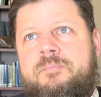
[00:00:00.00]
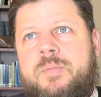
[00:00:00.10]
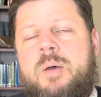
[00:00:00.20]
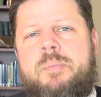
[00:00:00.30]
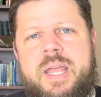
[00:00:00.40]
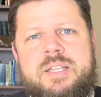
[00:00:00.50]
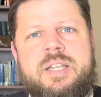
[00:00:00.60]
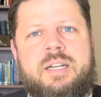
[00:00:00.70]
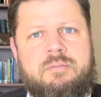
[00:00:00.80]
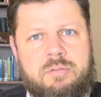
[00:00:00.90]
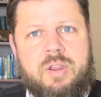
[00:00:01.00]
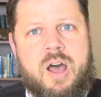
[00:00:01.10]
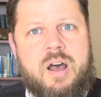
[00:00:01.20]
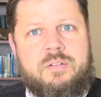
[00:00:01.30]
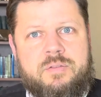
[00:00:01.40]
amazing
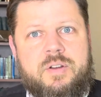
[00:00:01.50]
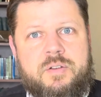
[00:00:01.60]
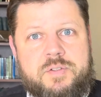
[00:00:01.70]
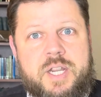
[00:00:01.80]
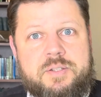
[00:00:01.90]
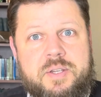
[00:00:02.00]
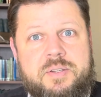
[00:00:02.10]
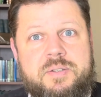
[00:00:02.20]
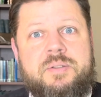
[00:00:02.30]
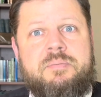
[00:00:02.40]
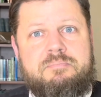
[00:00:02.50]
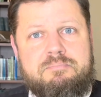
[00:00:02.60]
love of Jesus